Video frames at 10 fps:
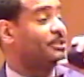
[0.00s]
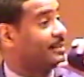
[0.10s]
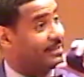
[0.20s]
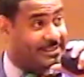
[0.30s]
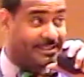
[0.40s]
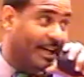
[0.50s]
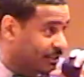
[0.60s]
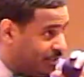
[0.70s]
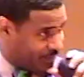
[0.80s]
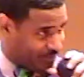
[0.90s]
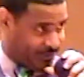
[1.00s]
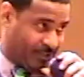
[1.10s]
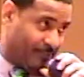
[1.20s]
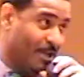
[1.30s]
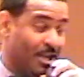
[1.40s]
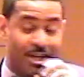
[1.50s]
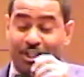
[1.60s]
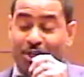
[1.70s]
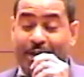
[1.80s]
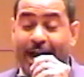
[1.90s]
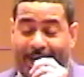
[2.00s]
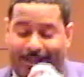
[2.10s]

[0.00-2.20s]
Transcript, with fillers: to the Duchess, you gotta